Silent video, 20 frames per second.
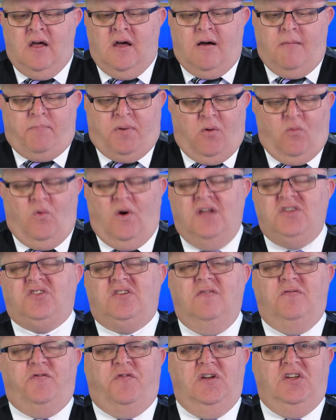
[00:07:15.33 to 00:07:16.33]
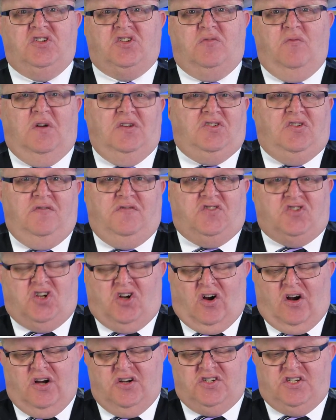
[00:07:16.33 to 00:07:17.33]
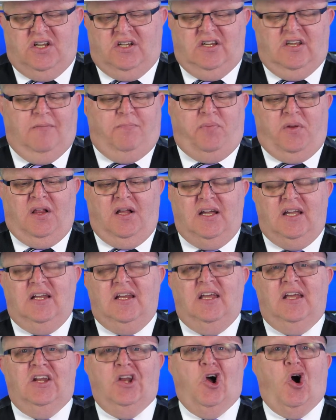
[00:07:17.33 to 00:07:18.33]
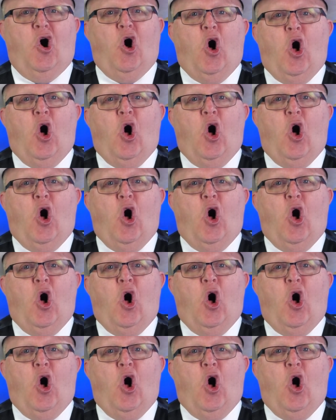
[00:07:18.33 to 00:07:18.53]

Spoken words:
But once you've charged it, you plug it in,